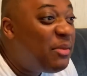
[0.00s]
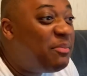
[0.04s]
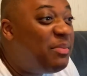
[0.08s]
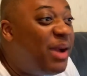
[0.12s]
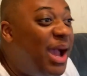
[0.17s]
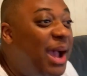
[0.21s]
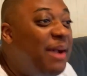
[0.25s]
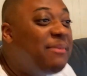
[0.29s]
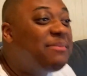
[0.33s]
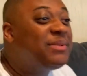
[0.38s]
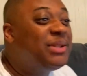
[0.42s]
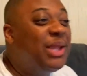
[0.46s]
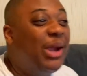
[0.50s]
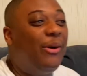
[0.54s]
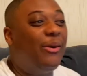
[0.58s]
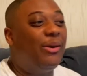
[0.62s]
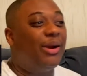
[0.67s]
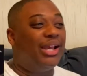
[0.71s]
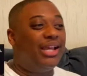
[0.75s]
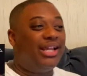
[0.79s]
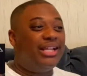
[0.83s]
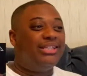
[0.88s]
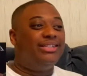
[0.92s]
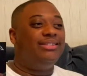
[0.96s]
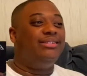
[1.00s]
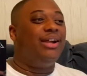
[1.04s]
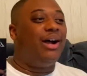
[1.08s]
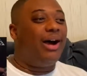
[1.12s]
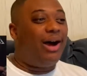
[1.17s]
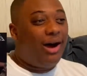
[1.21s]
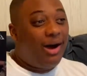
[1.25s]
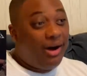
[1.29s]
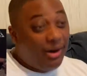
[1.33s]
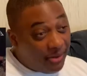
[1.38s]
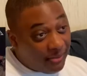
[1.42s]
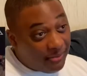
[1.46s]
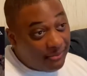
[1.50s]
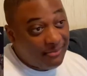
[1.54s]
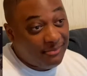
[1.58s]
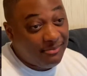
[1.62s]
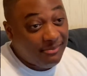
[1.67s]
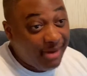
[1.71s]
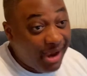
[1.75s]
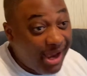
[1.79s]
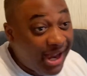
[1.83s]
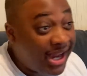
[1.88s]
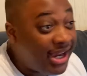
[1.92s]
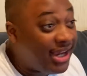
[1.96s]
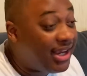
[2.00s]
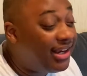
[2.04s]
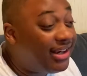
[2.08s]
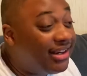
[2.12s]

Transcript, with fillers: Pepto hit. Oh, man.